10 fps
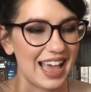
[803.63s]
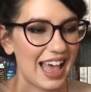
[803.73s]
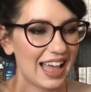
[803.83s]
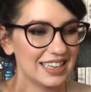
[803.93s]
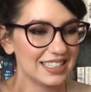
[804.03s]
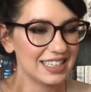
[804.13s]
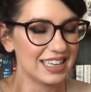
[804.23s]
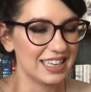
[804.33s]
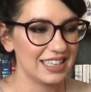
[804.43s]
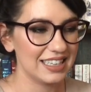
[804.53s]
and
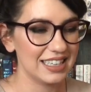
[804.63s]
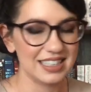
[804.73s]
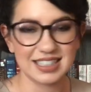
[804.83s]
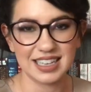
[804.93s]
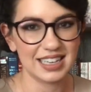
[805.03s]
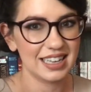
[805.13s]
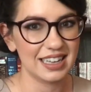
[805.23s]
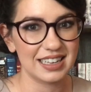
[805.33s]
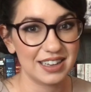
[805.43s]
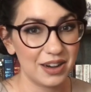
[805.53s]
he is thinking
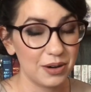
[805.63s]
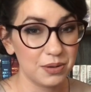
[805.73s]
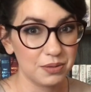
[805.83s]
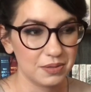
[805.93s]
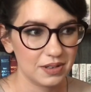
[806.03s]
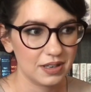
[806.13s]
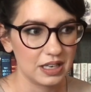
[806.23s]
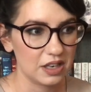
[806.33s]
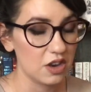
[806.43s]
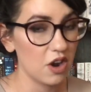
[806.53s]
like, "Oh
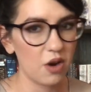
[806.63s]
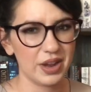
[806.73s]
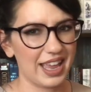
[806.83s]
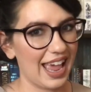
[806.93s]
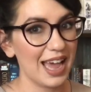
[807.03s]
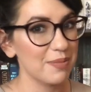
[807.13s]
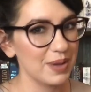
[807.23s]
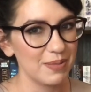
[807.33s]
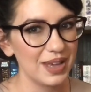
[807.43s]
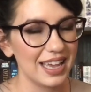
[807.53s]
no, it can't
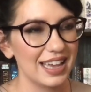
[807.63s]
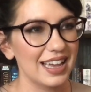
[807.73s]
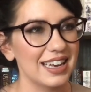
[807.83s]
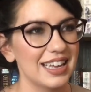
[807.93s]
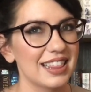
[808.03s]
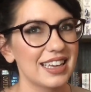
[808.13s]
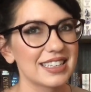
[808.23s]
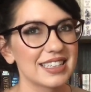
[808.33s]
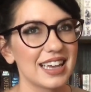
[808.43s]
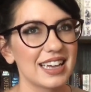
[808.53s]
be me," and he
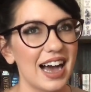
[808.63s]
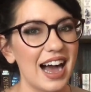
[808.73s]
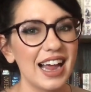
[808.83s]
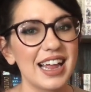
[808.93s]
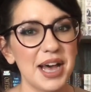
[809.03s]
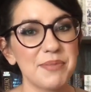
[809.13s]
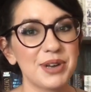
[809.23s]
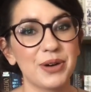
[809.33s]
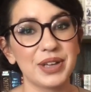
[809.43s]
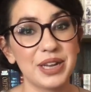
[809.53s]
thinks like, "I am
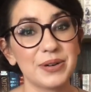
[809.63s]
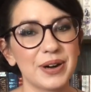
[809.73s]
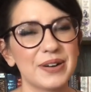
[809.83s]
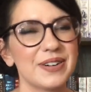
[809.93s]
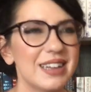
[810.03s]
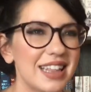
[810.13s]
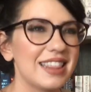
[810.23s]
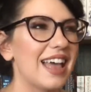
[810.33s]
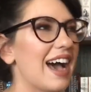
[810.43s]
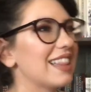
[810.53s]
no hero."
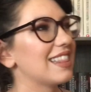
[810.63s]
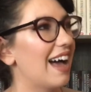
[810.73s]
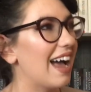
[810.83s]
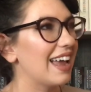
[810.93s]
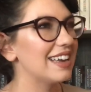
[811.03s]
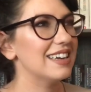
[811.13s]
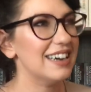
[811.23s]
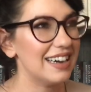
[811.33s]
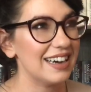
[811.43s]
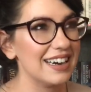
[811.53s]
That line,
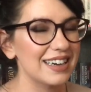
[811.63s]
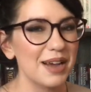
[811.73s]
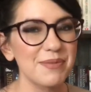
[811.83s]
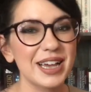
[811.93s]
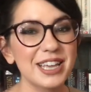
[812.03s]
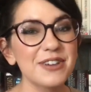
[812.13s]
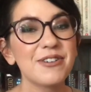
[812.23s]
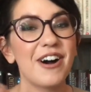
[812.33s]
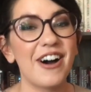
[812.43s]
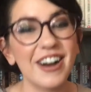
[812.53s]
ah, I'm like, "You
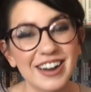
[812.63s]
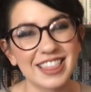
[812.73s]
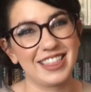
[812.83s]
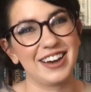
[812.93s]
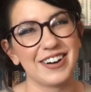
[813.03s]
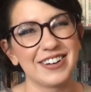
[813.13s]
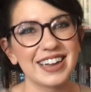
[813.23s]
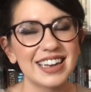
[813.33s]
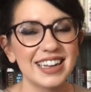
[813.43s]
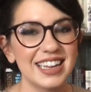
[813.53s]
are though,"
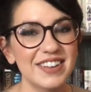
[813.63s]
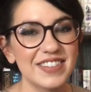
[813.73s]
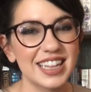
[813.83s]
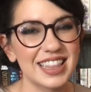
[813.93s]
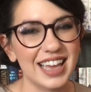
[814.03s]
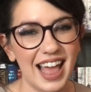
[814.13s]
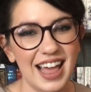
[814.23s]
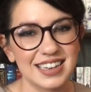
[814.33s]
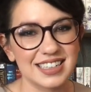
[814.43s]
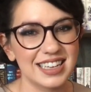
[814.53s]
and he even at the
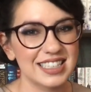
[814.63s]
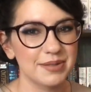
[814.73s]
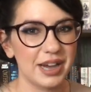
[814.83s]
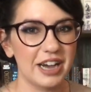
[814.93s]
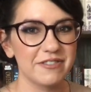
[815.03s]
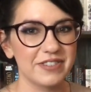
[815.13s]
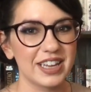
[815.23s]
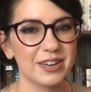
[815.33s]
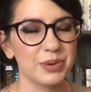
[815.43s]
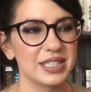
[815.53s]
end thinks about how
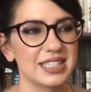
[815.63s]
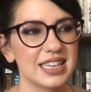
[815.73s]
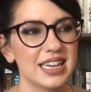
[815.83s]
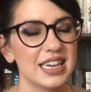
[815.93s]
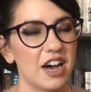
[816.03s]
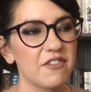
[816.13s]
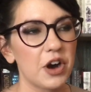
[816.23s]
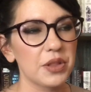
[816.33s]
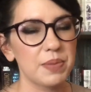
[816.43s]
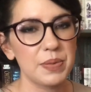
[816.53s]
Vin was of
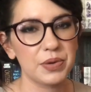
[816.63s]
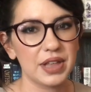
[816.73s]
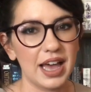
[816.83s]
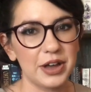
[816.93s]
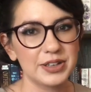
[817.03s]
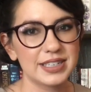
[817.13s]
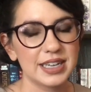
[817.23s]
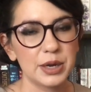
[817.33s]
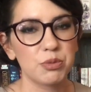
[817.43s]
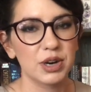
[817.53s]
all the people that held
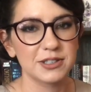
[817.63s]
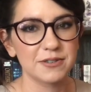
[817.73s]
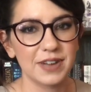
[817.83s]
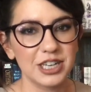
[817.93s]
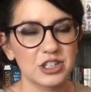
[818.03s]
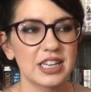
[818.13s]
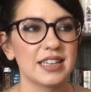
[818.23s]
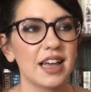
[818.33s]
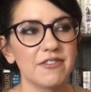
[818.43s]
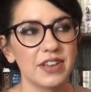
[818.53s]

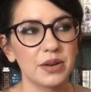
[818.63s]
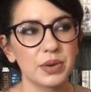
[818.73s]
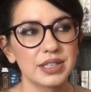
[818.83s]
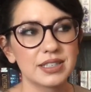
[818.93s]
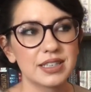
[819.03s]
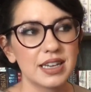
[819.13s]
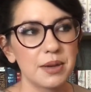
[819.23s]
preservation, that Vin was